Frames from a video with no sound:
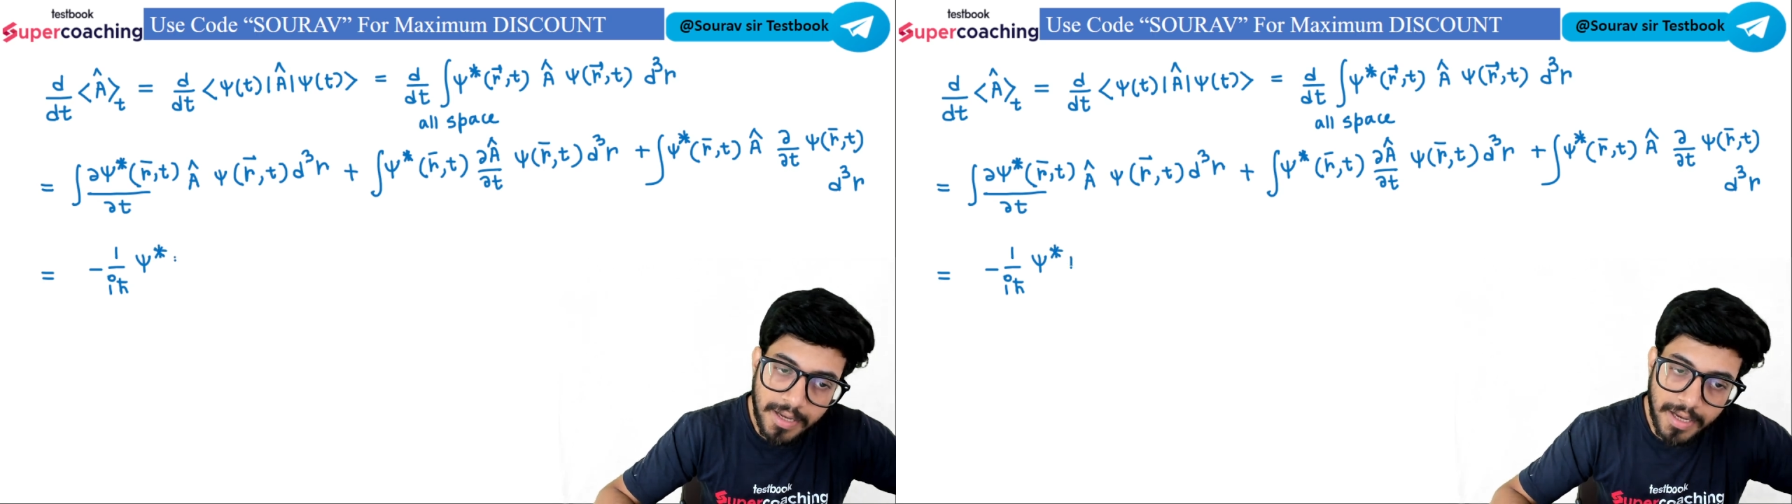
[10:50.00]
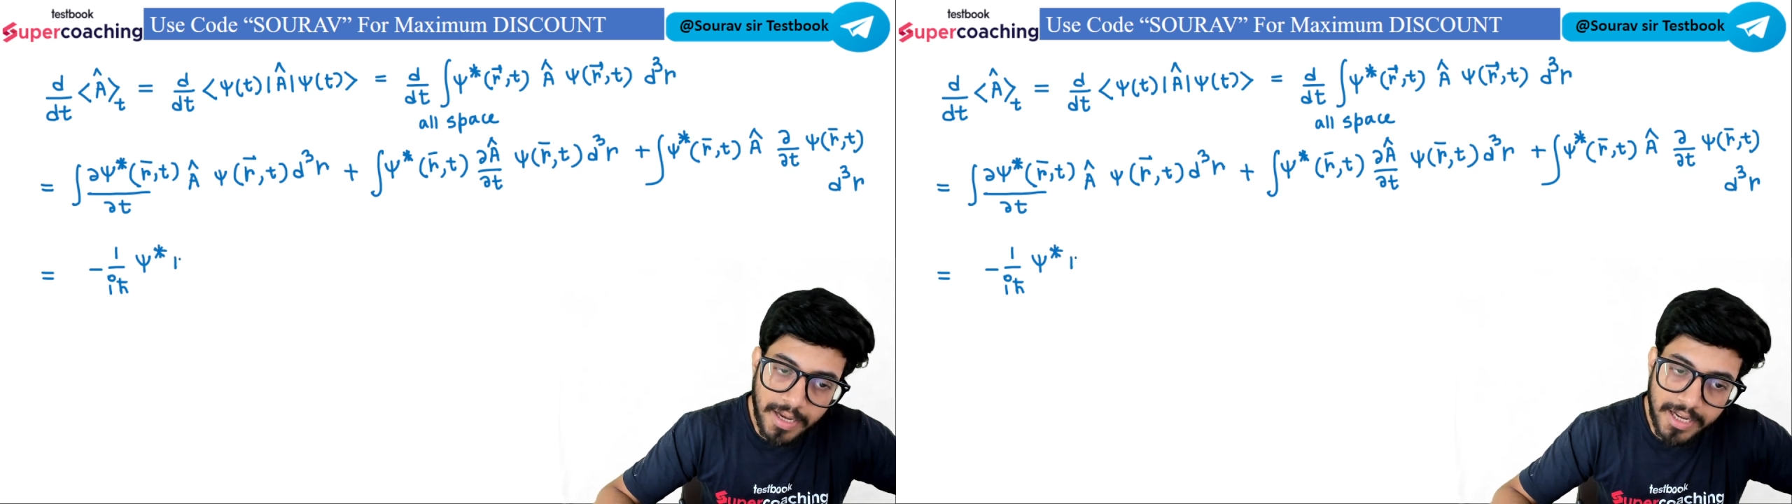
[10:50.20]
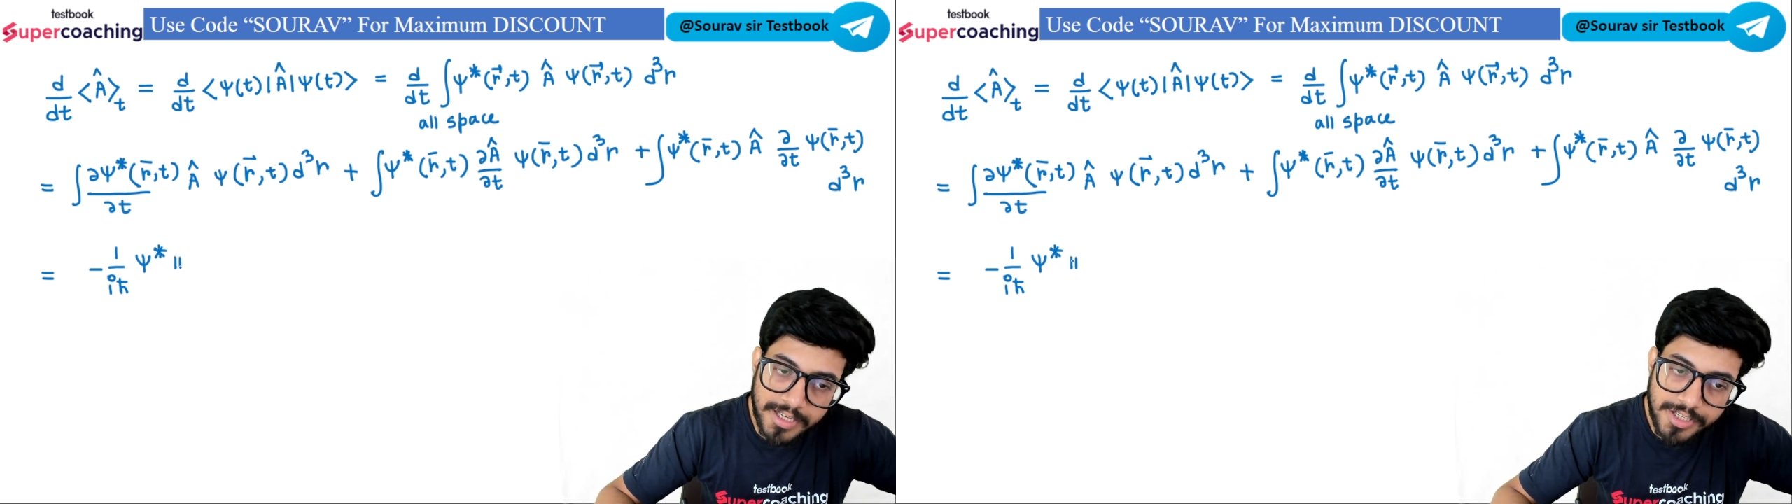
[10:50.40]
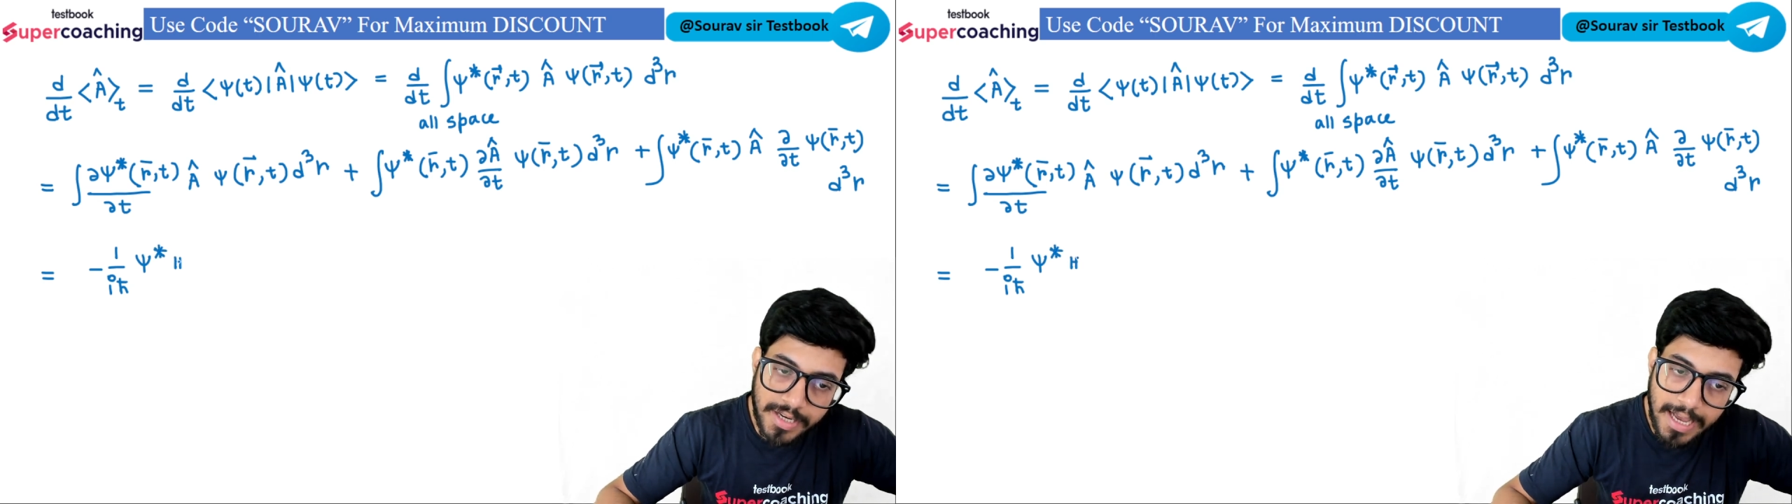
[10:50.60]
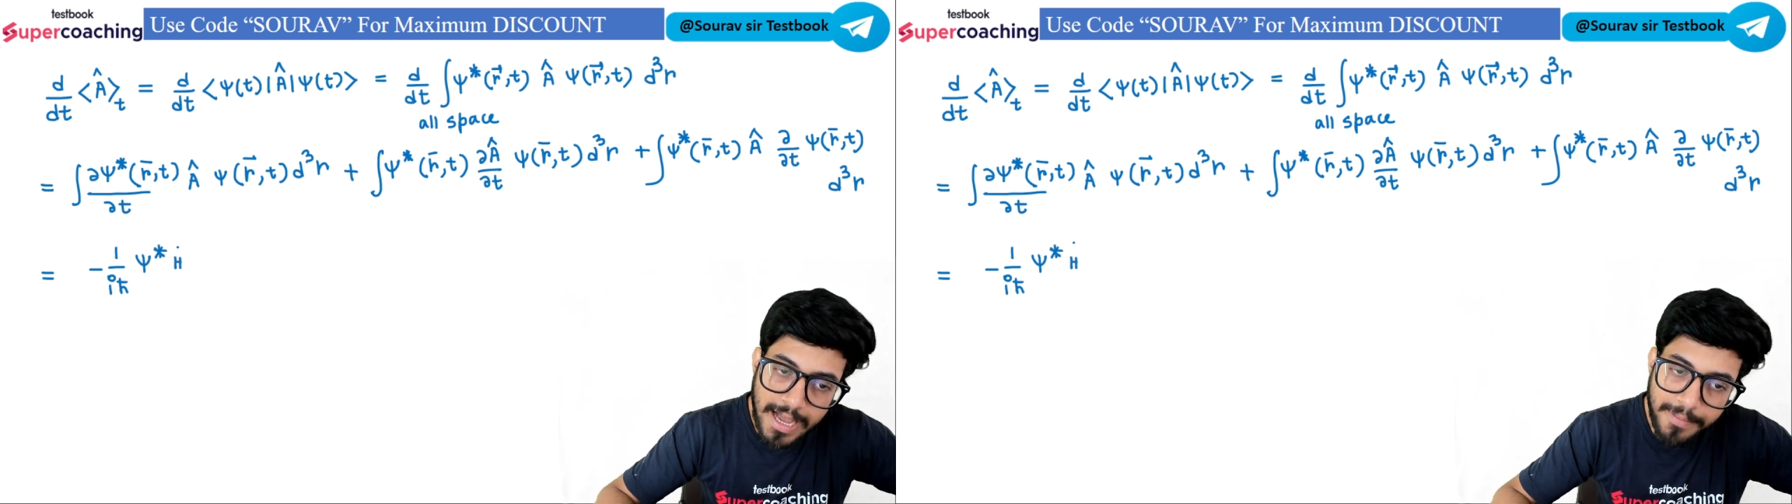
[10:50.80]
h
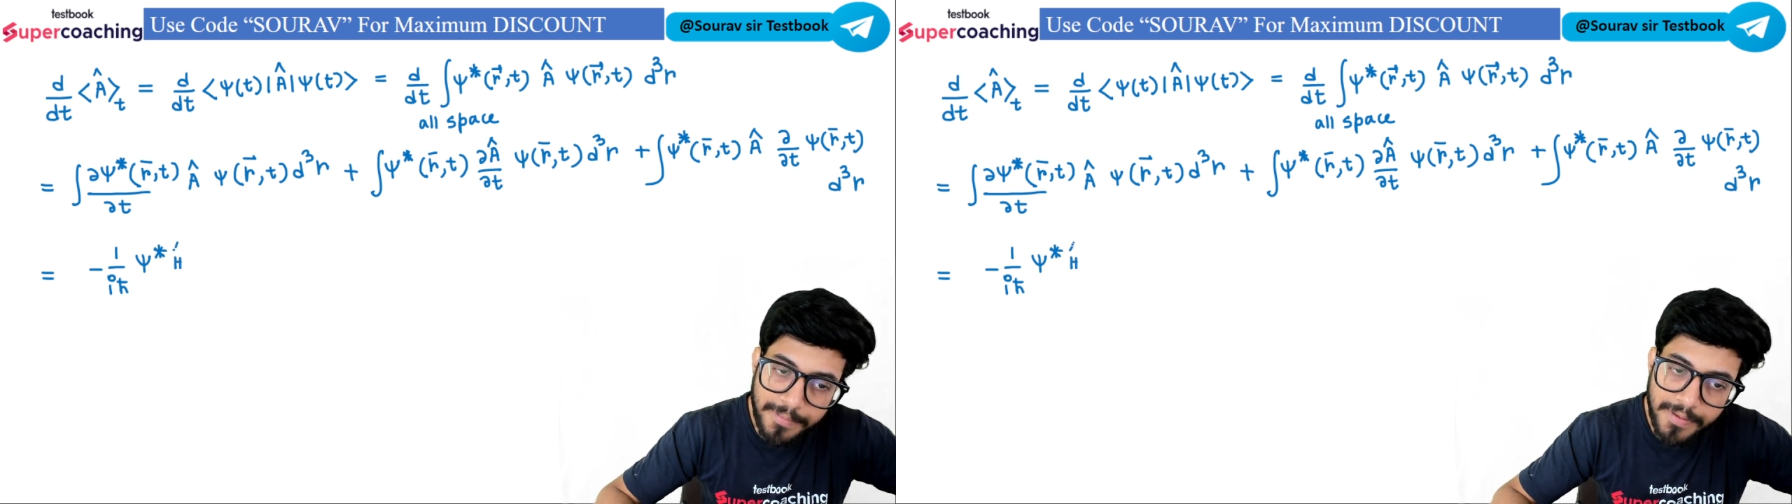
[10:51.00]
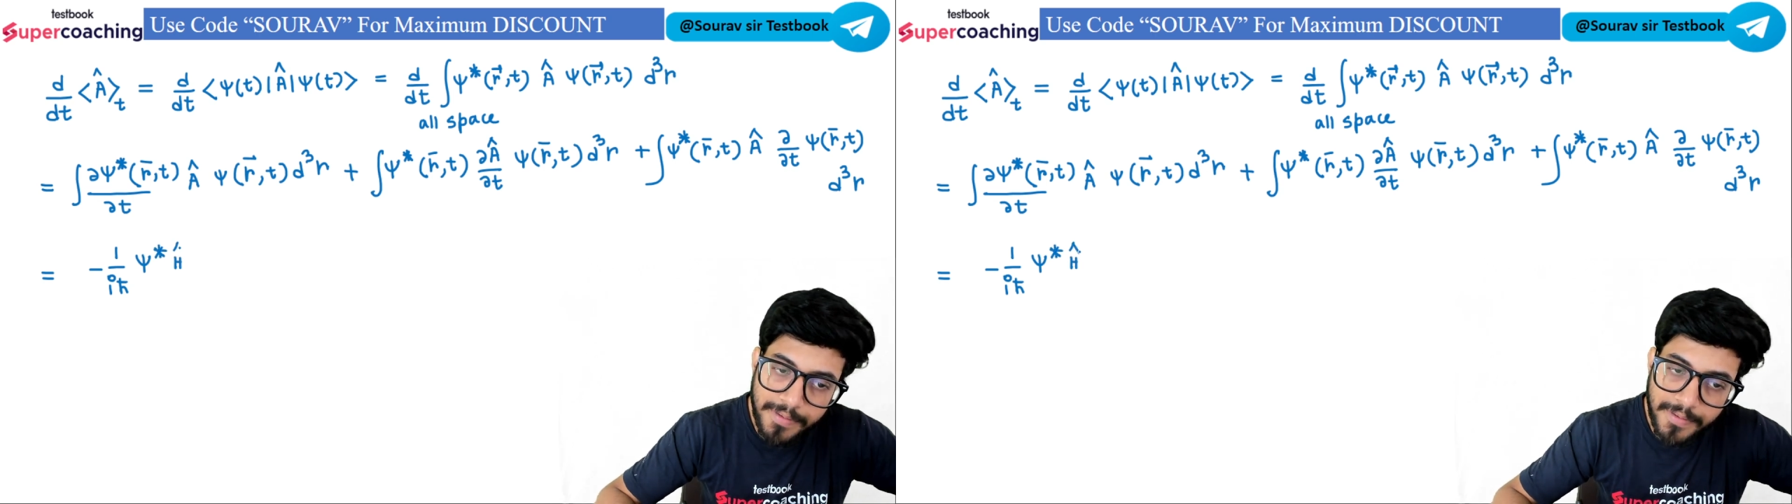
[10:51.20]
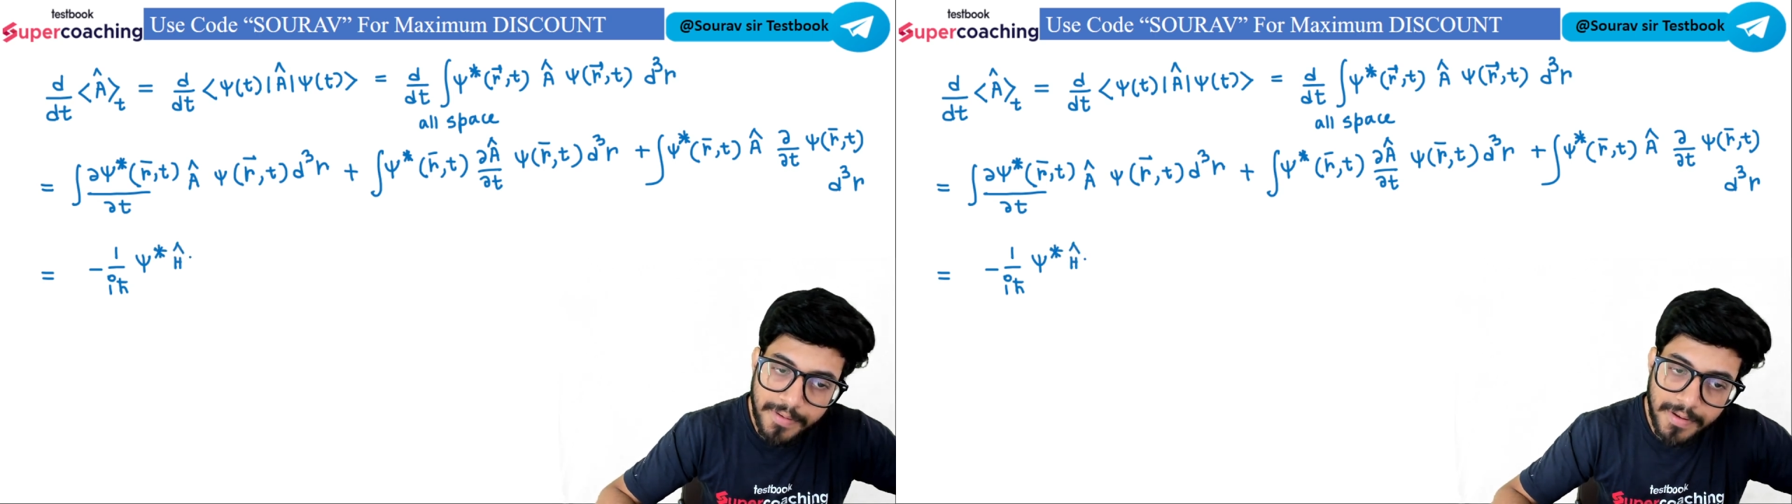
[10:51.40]
cap